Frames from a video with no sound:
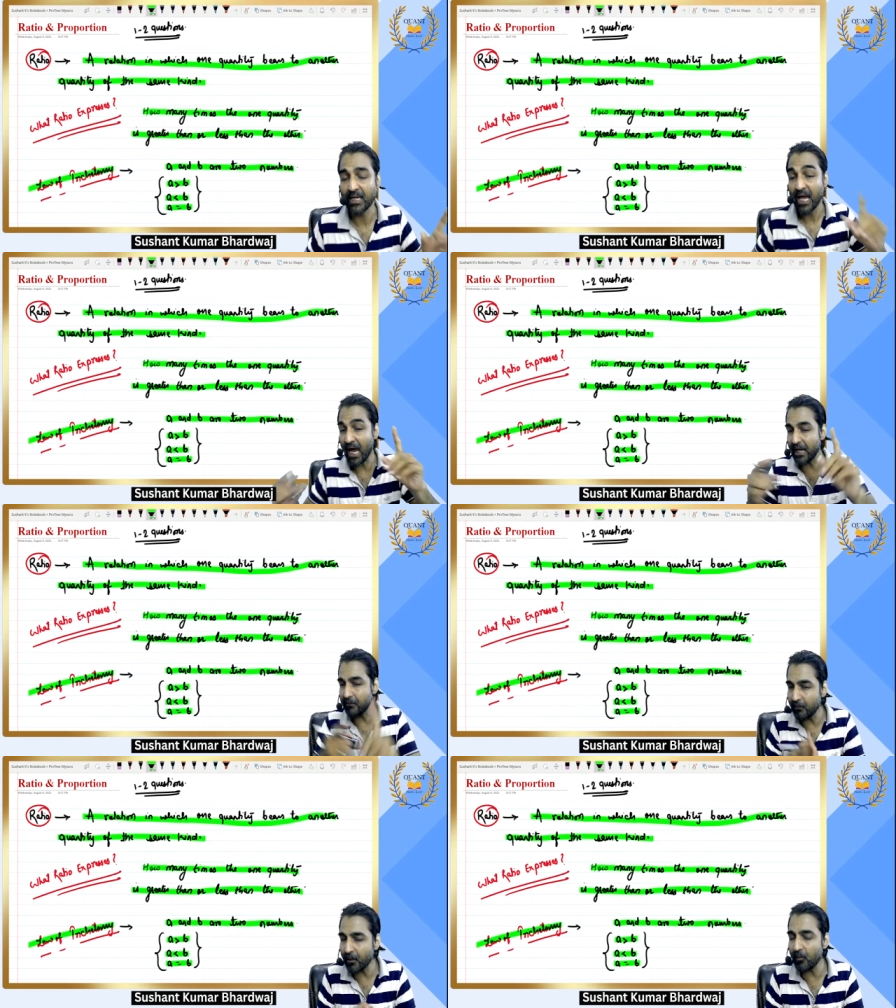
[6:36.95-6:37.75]
And
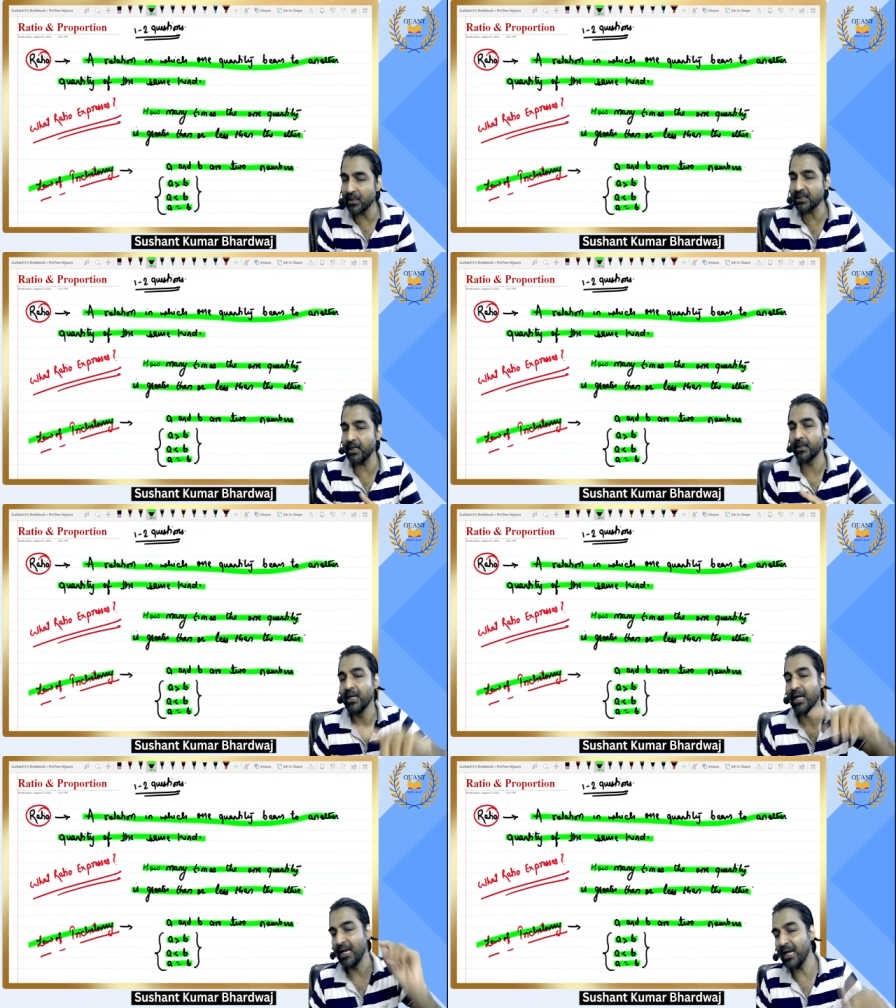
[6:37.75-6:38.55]
remember one thing,
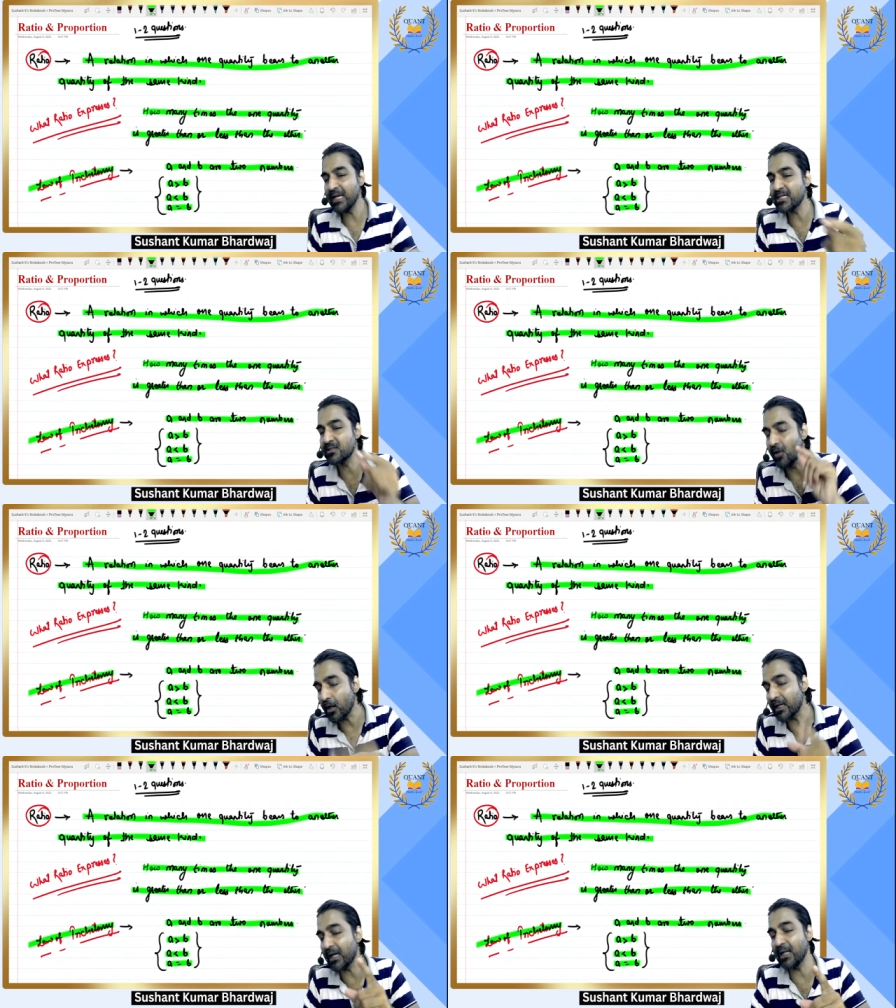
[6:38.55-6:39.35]
A is not
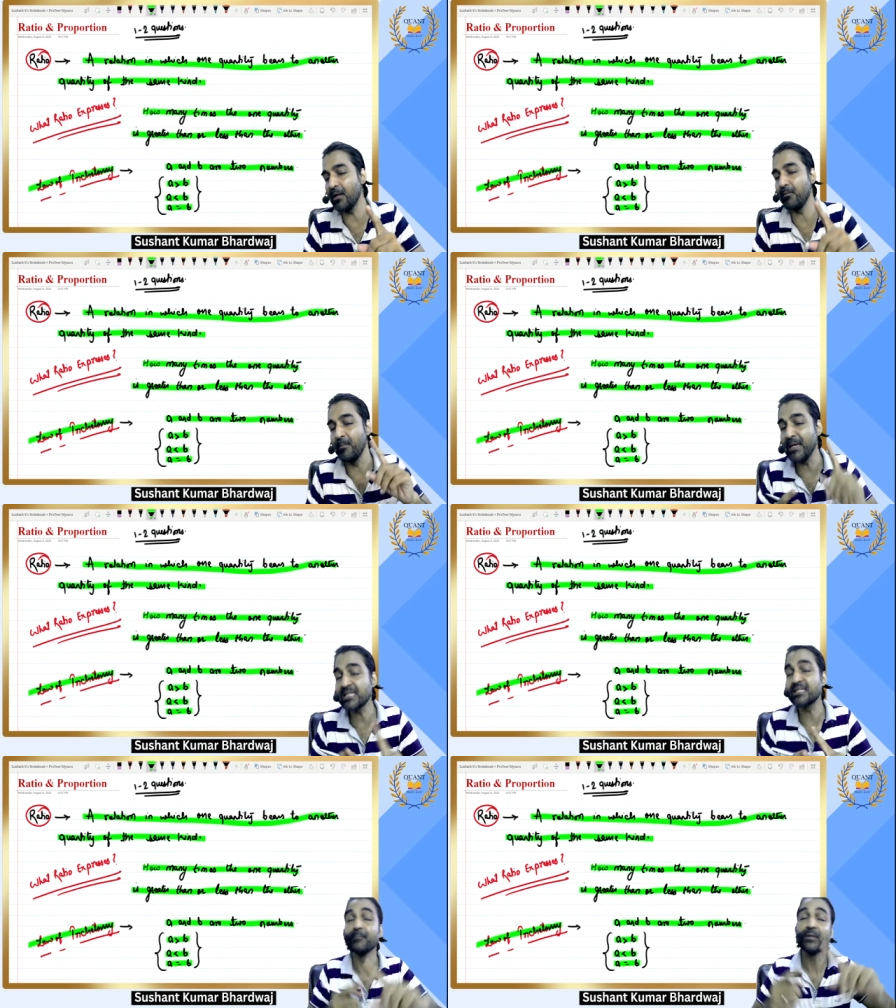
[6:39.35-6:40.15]
greater than B means
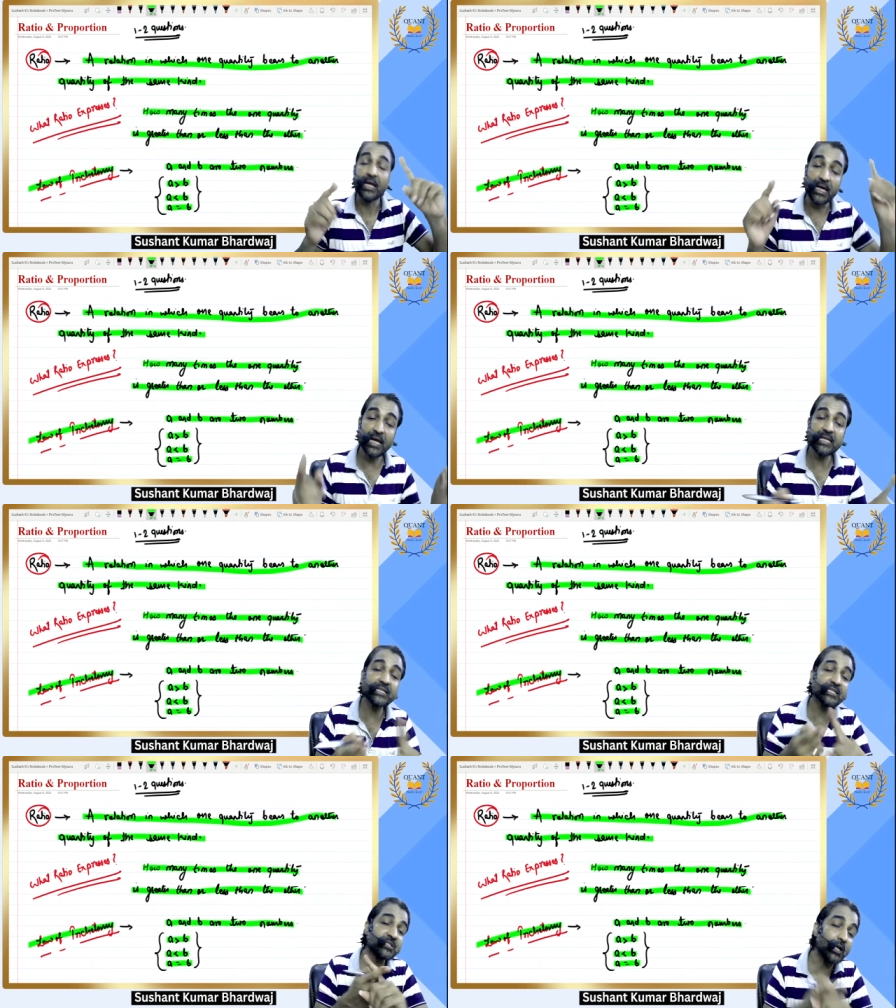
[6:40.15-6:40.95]
A is
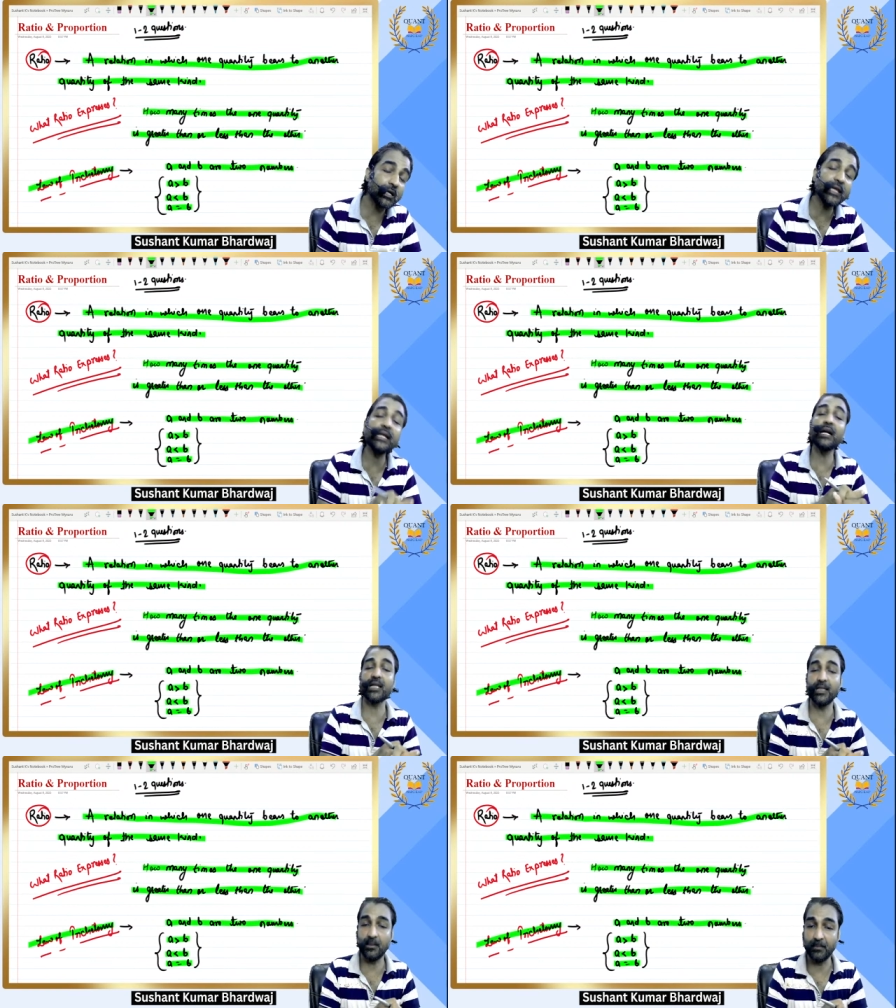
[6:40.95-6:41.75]
strictly greater
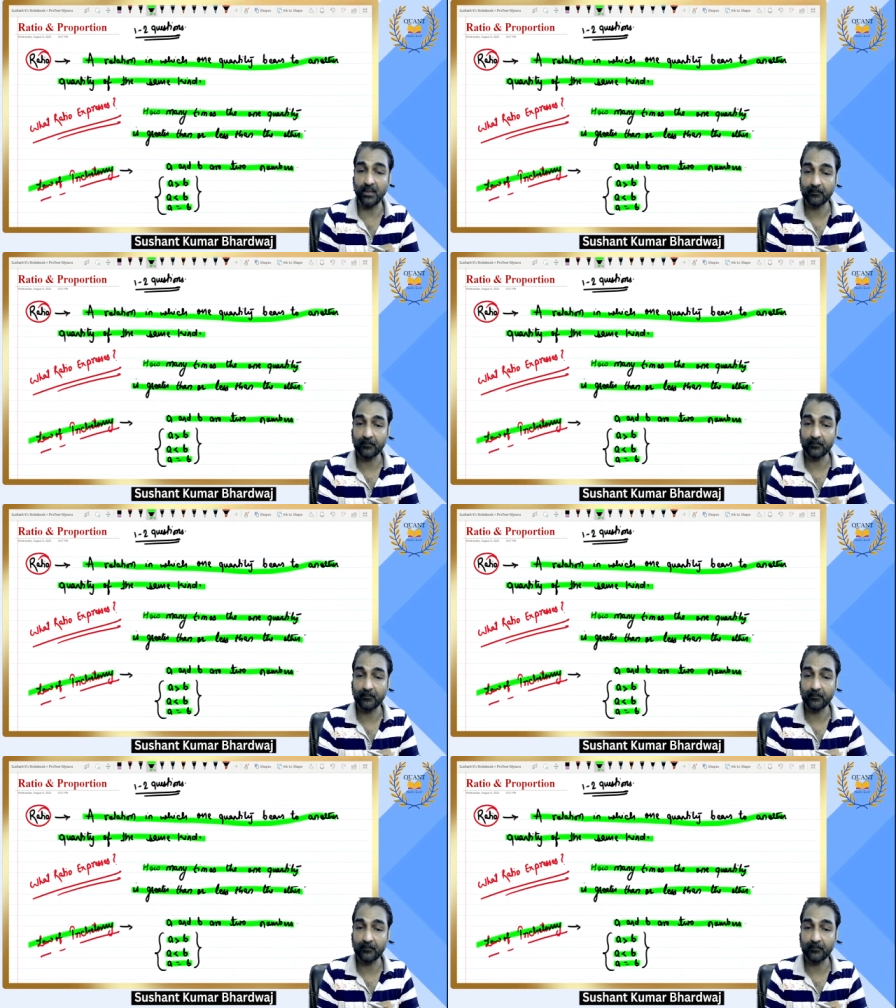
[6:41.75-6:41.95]
than B.